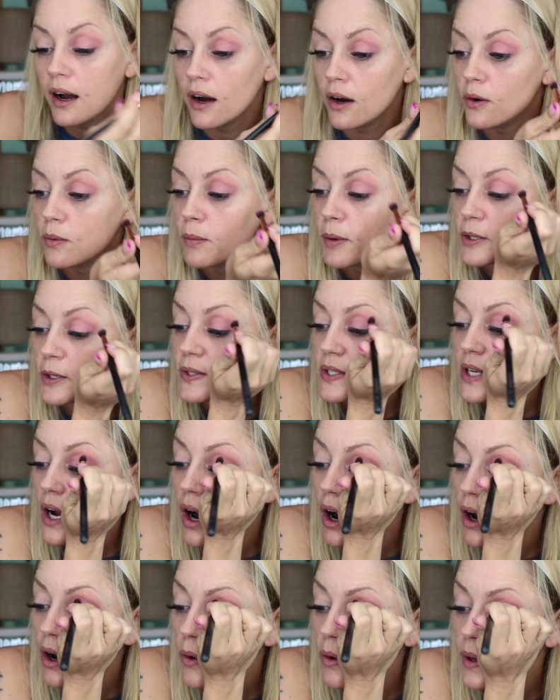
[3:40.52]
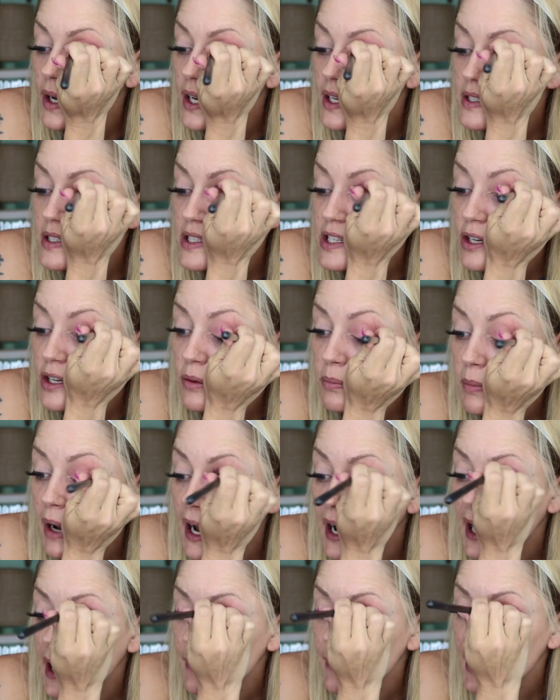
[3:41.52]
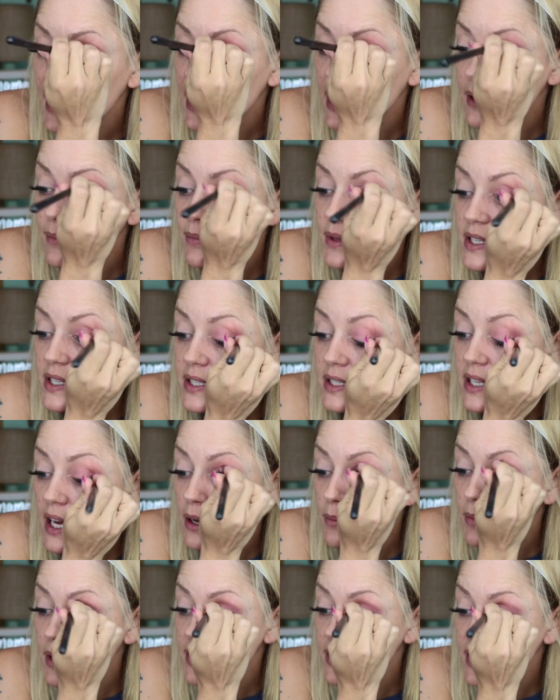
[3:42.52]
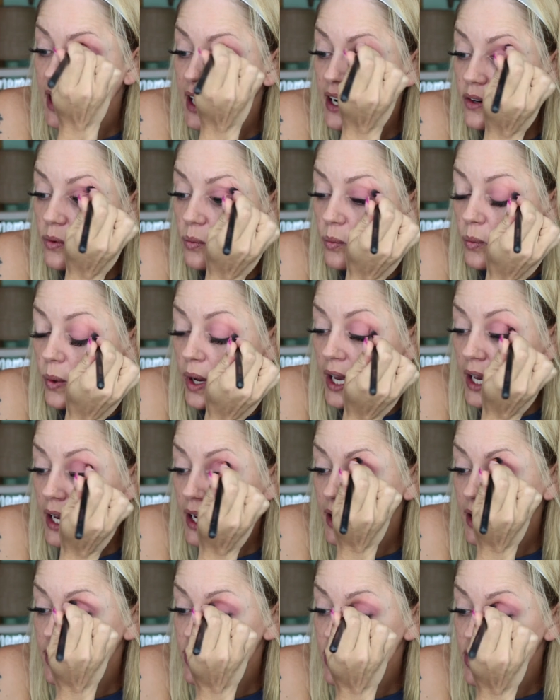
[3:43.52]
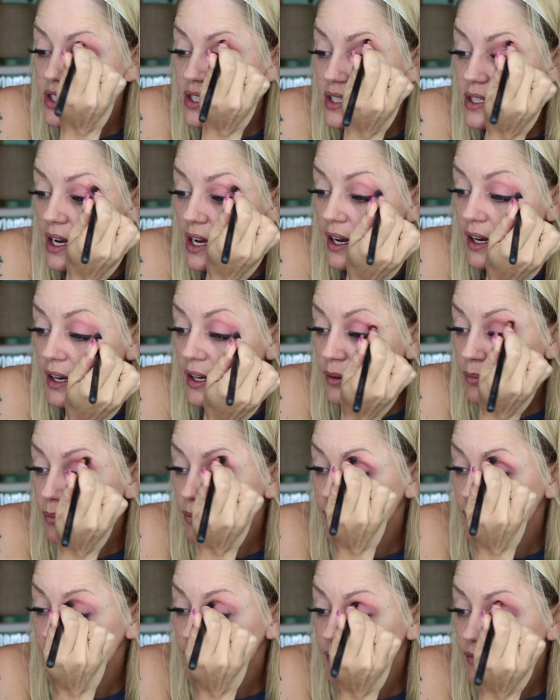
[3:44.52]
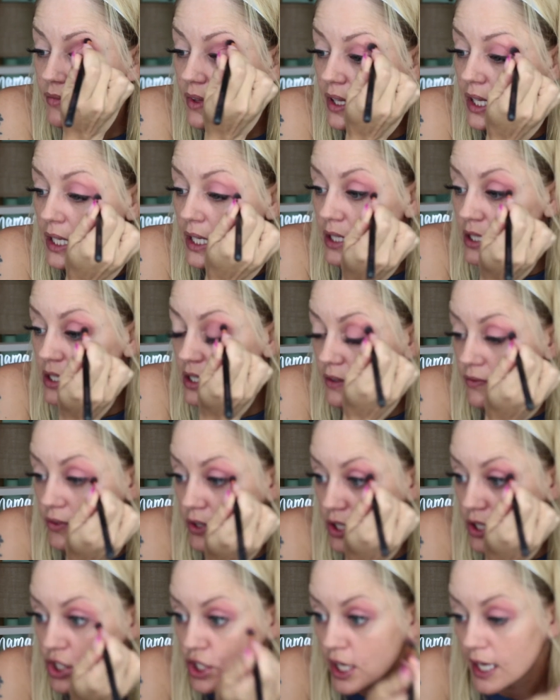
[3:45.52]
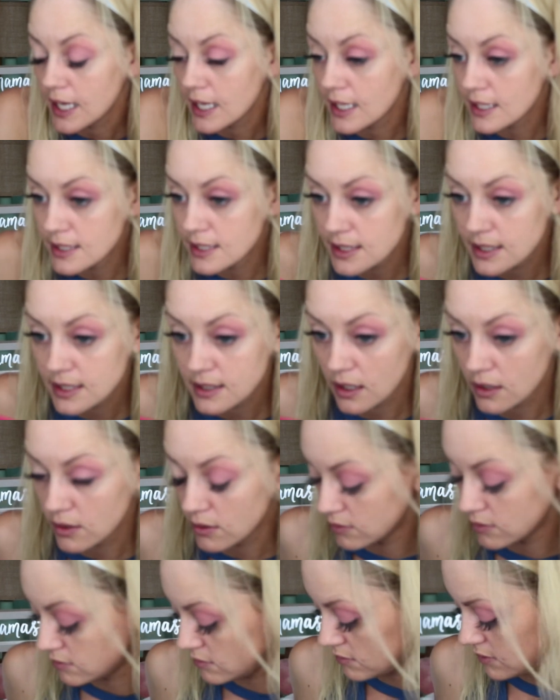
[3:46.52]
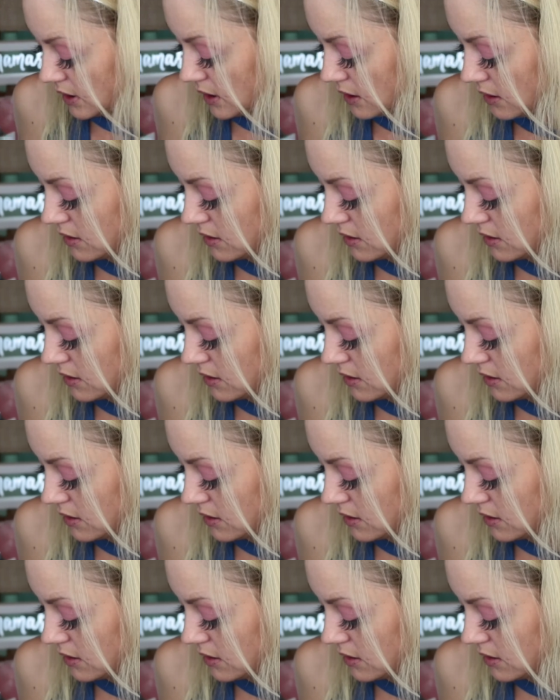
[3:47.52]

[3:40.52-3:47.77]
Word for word: almost always do my eye makeup the same exact way, just um, different shades. So, I